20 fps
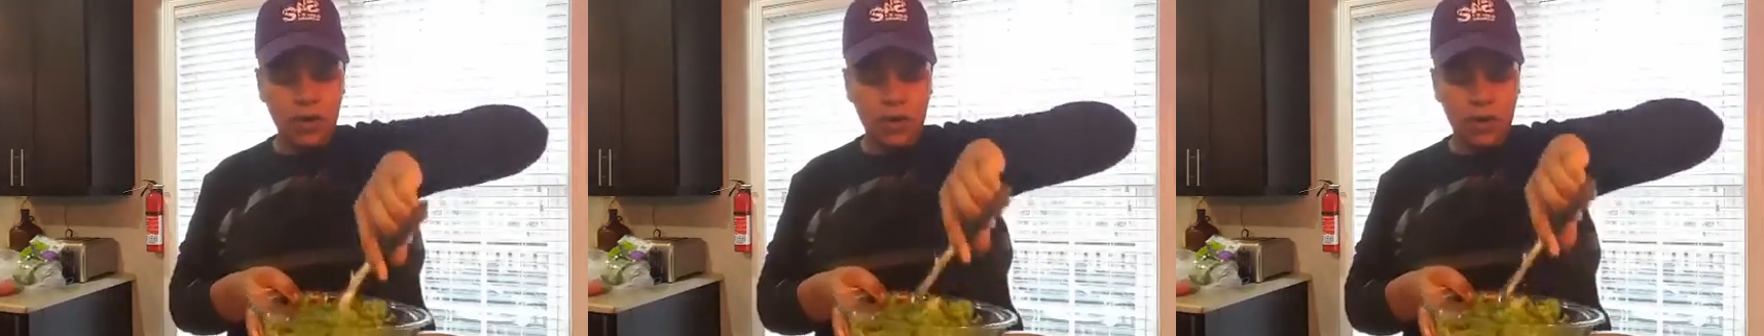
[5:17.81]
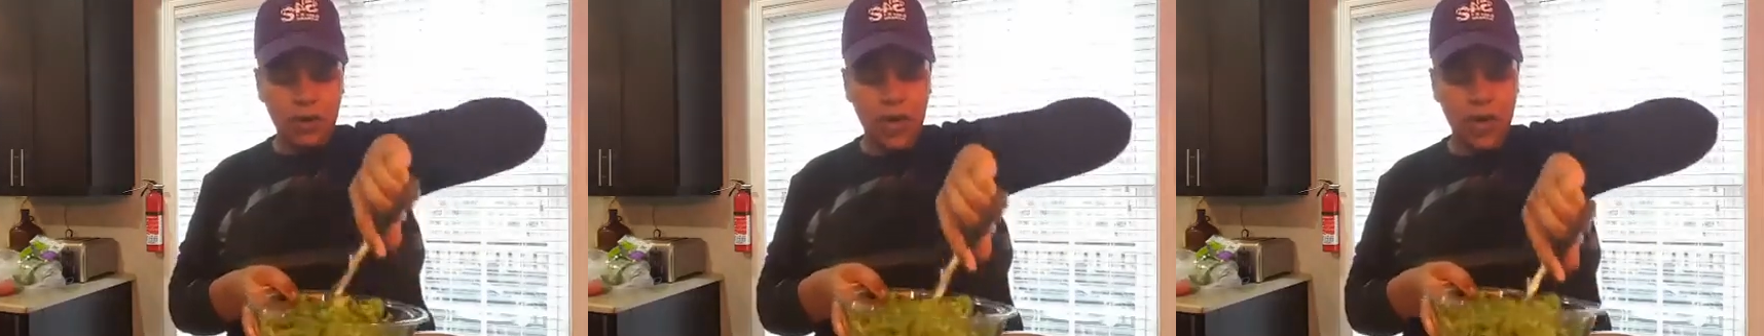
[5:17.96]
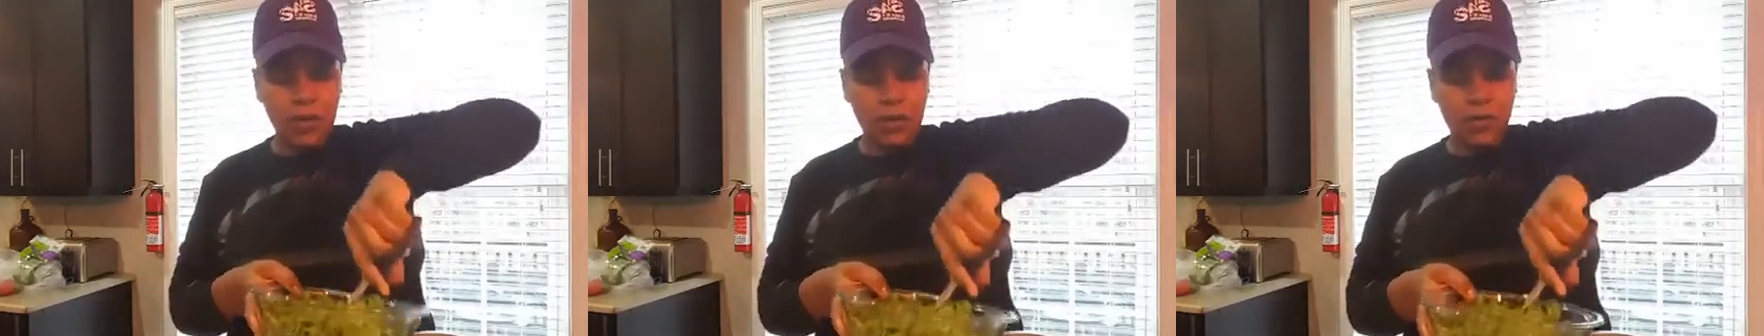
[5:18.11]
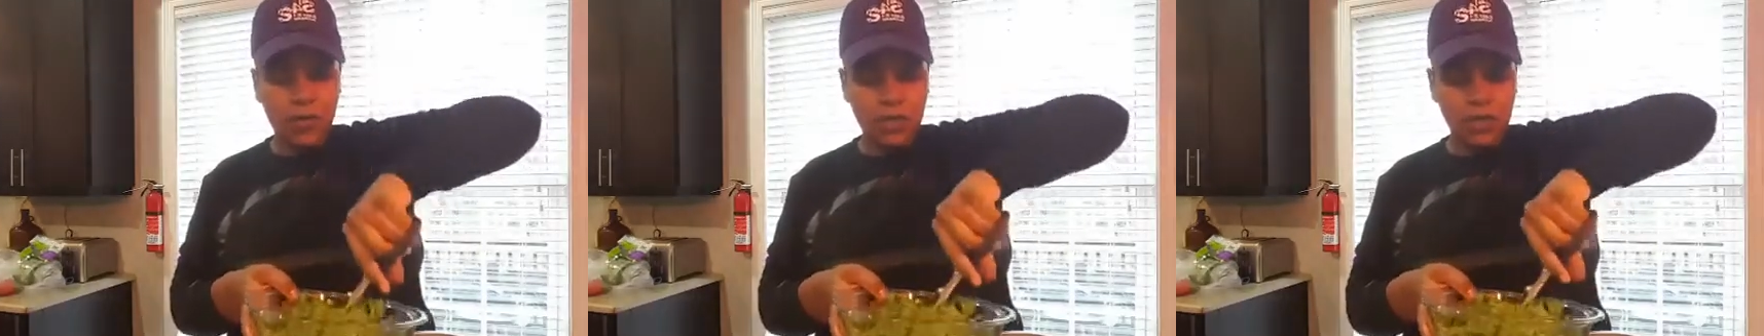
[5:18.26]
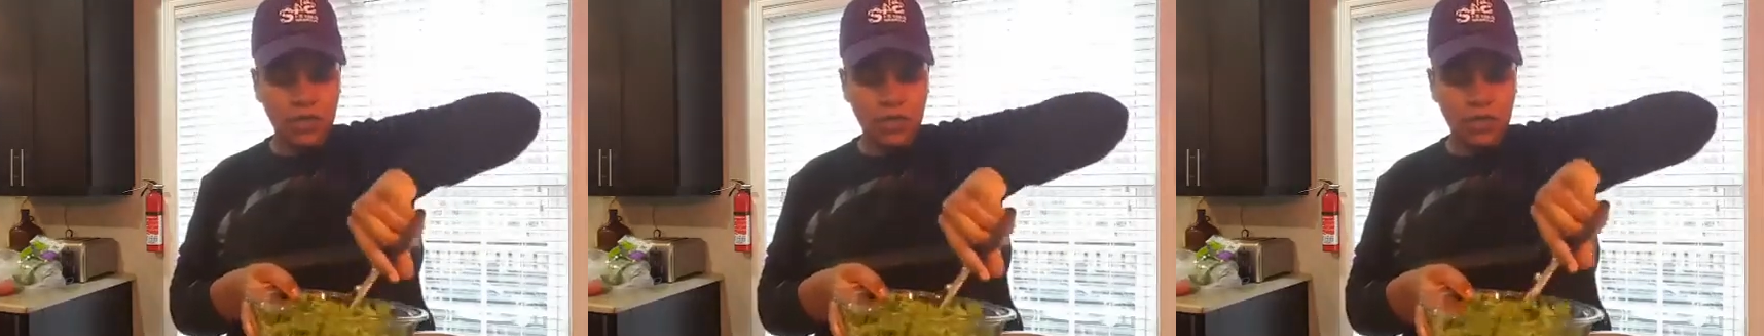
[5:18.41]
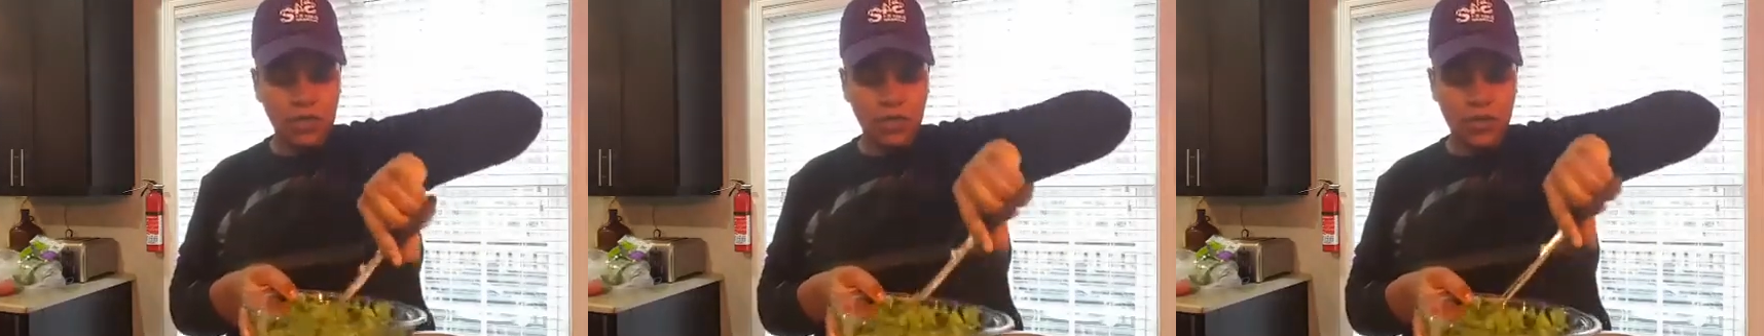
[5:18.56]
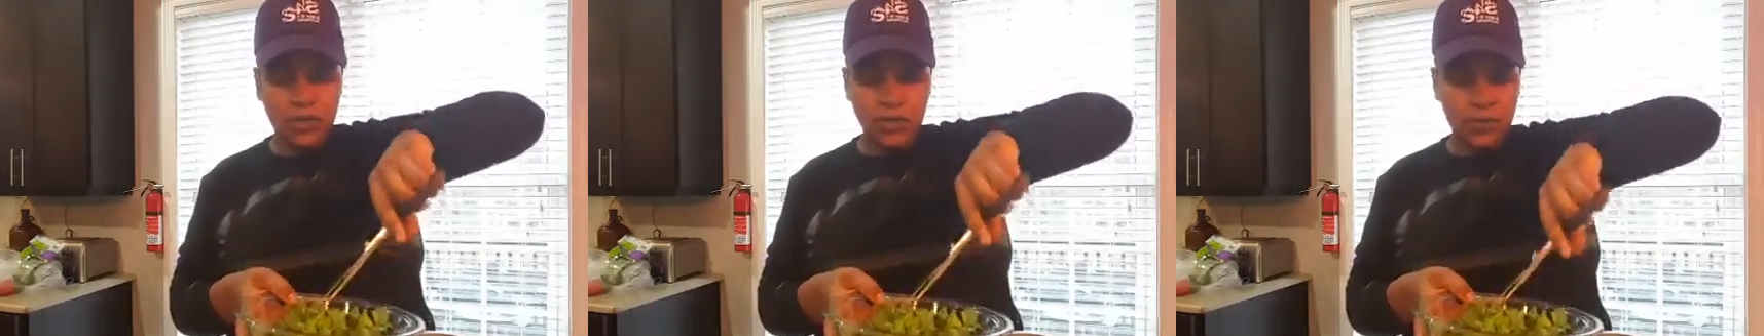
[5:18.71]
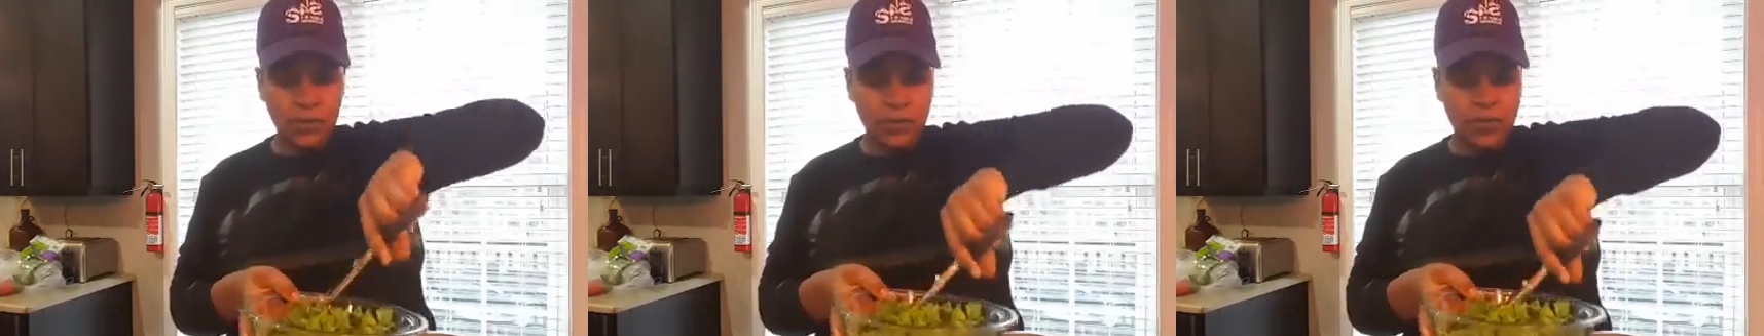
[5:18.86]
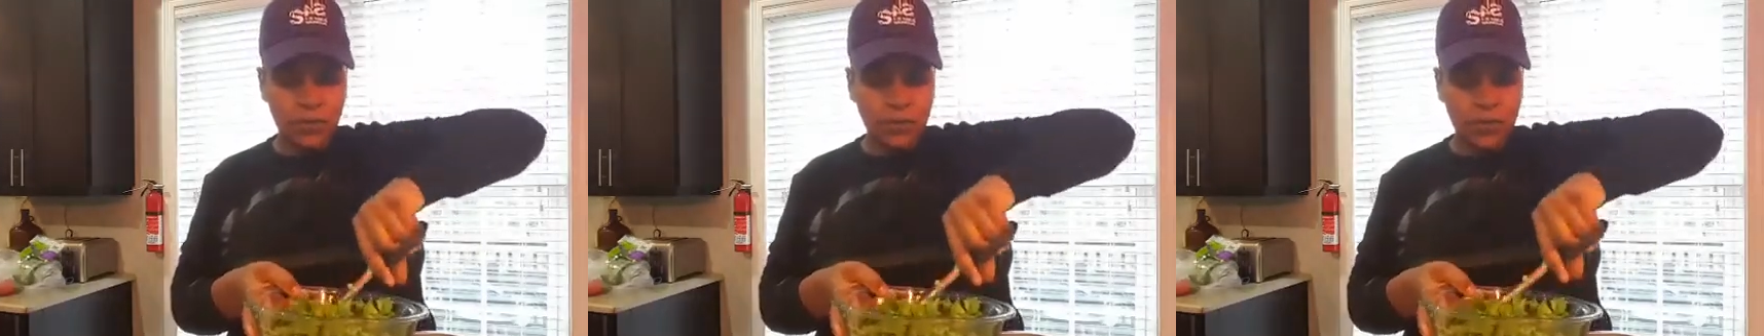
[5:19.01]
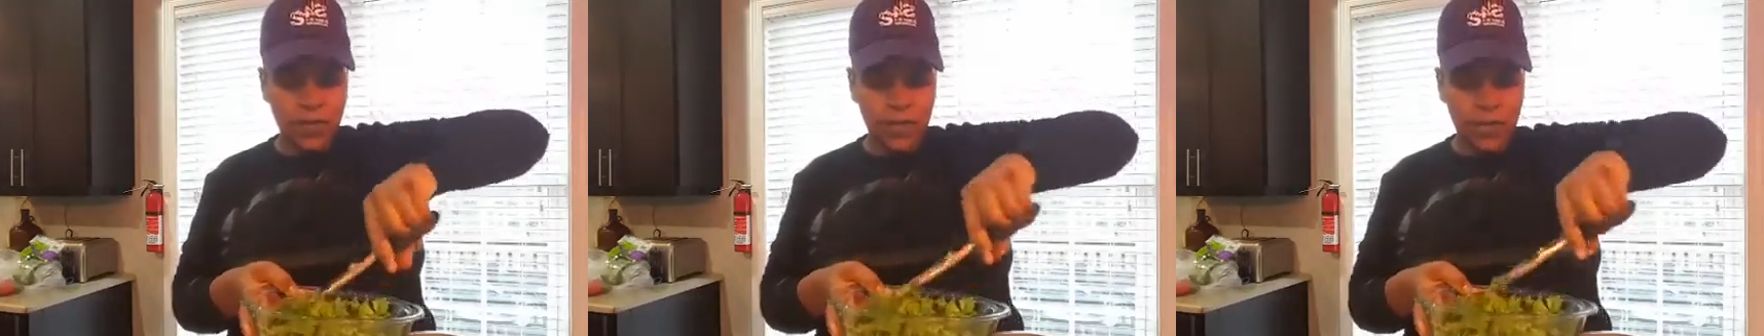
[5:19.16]
But I was insured, so I
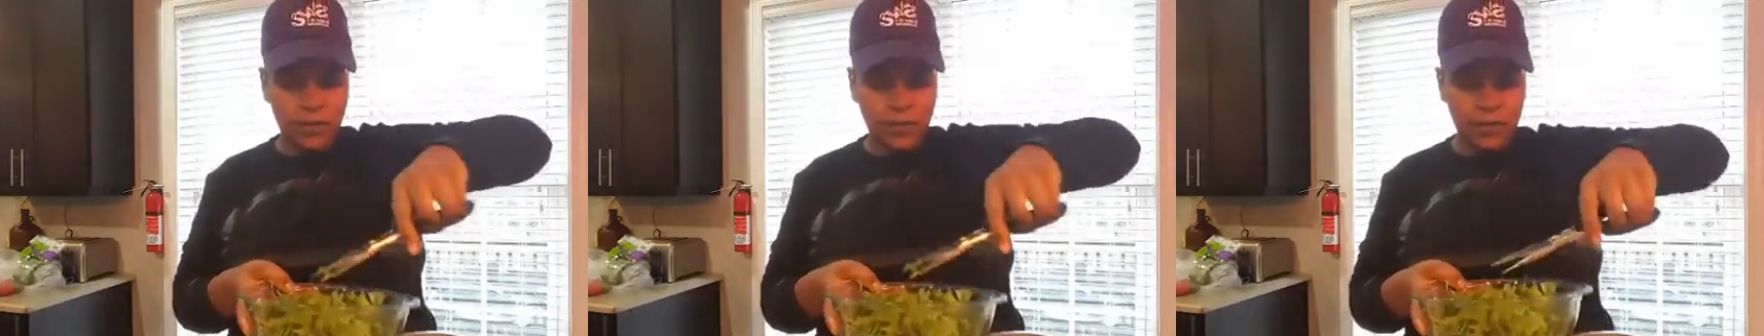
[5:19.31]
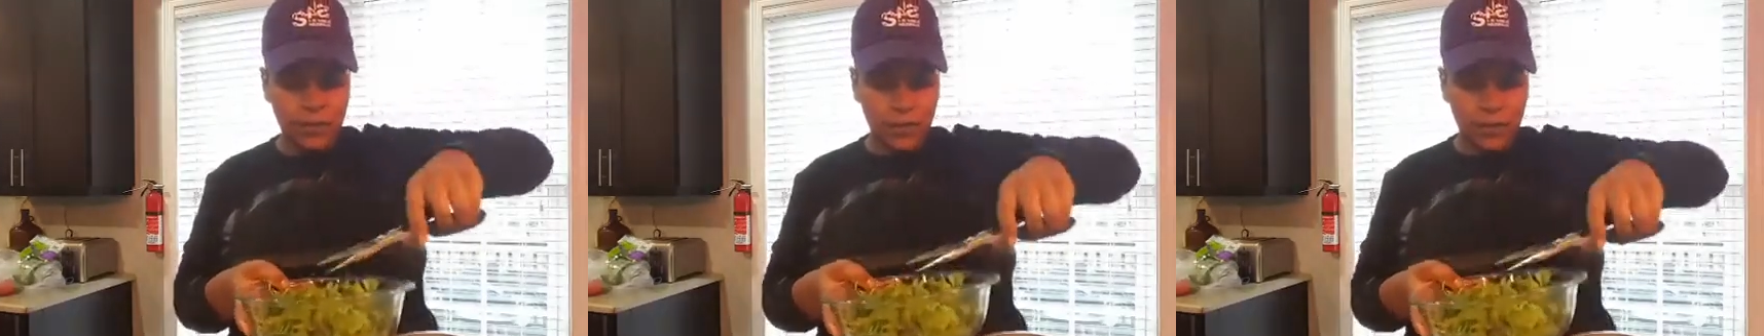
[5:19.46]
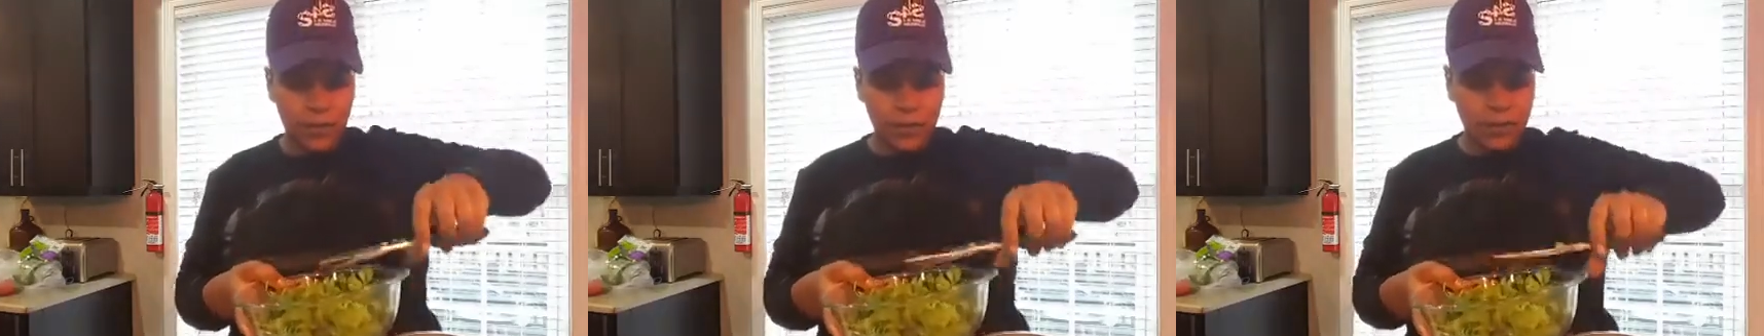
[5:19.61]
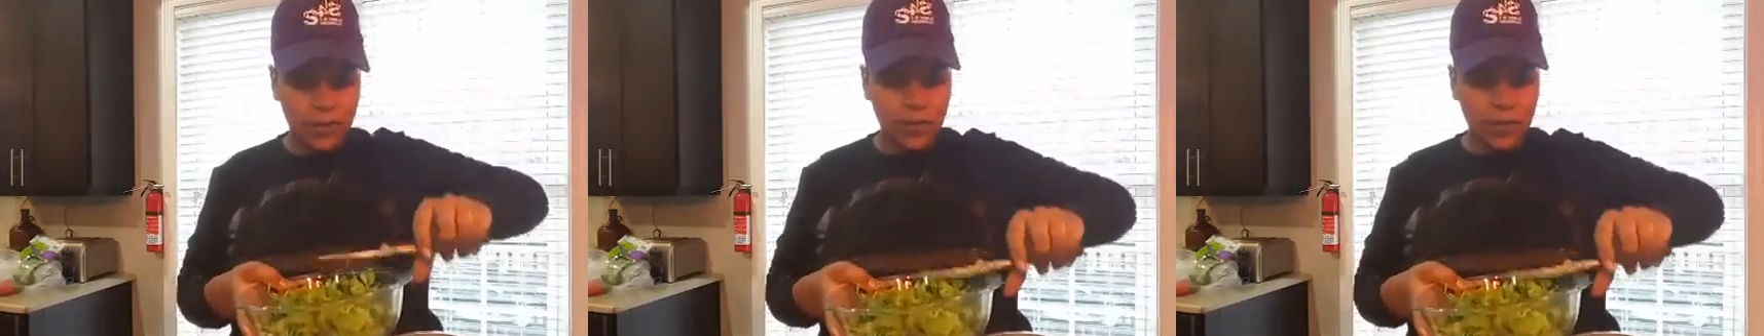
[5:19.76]
wasn't paying for it.